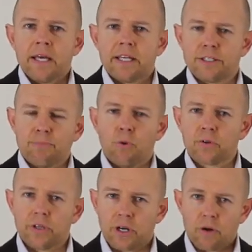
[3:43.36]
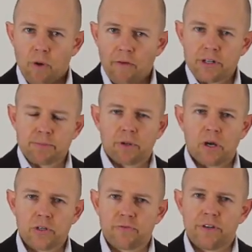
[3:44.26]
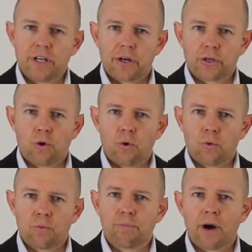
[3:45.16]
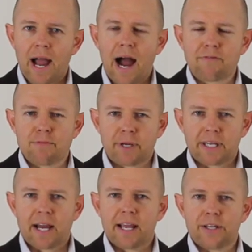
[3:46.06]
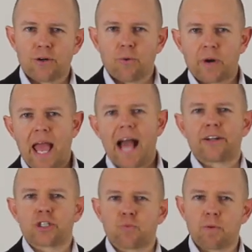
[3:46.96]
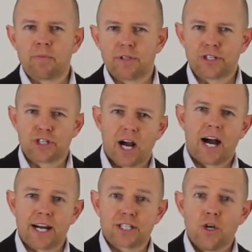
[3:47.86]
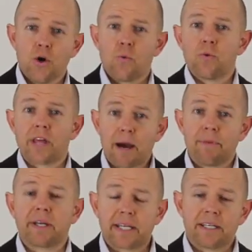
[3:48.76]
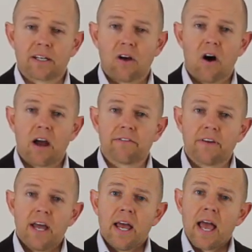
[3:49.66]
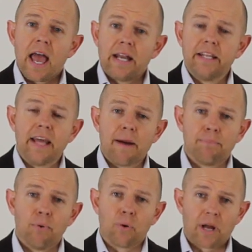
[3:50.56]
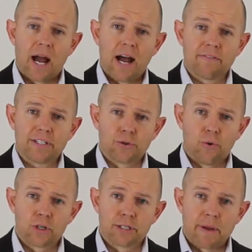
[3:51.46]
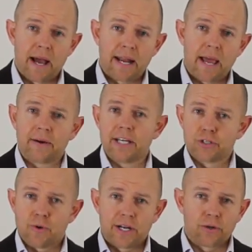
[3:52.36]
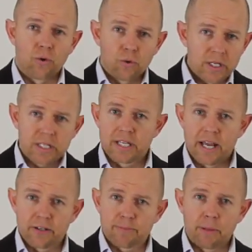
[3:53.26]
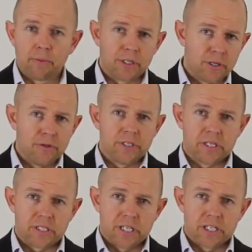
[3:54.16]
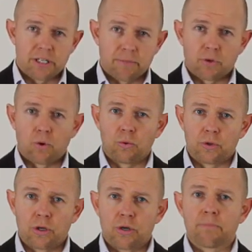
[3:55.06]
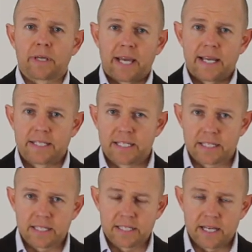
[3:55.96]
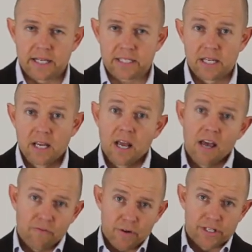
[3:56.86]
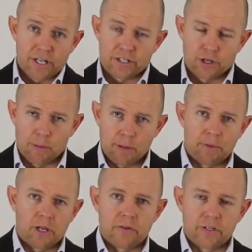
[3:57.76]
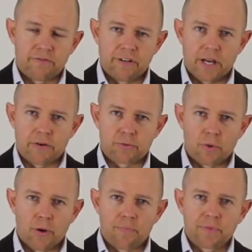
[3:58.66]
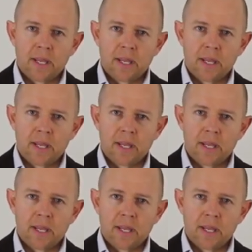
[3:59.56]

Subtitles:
There's a book that I referenced below this video by Harvey Mackay called How to Swim with the Sharks Without Being Eaten Alive. And in that book, Harvey talks about how he trained all his salespeople to use his system called the Mackay 66, of which there's a copy below this video as well.